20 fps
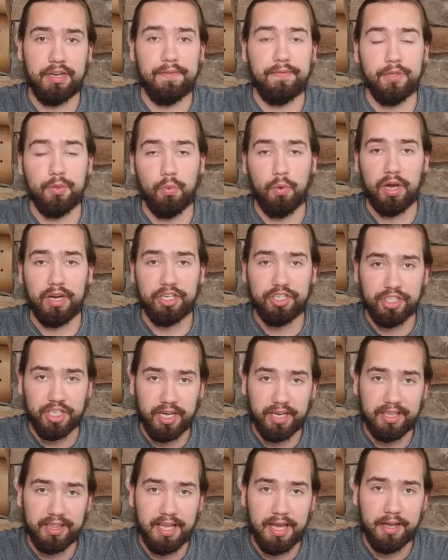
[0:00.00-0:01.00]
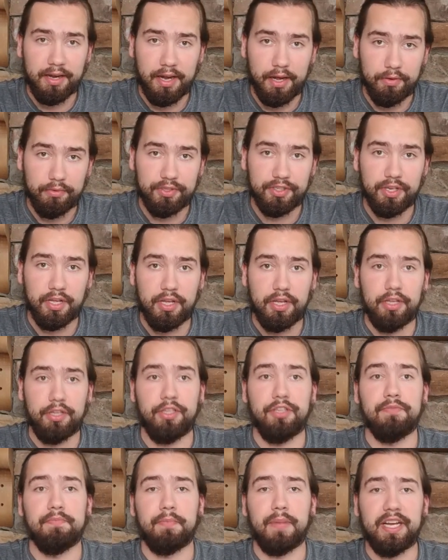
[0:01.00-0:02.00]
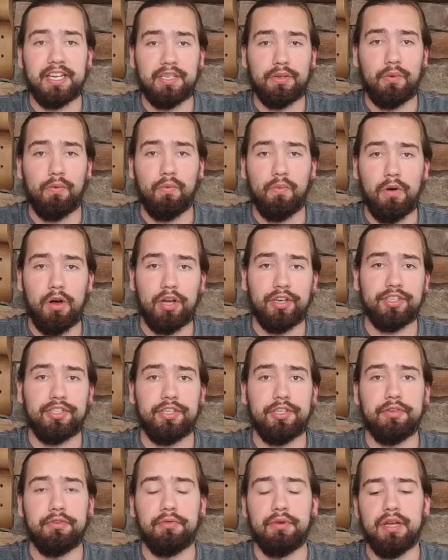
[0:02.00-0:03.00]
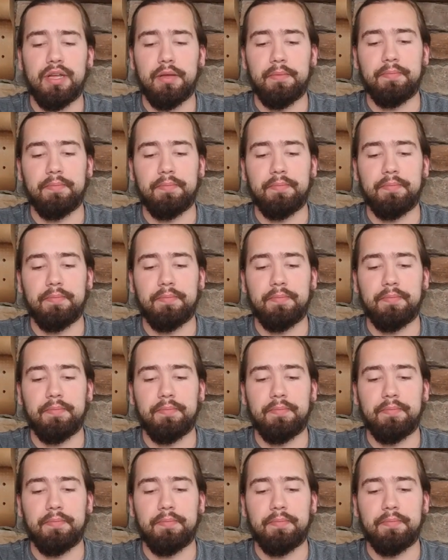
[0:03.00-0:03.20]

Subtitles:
If you want to check that out, you might want to,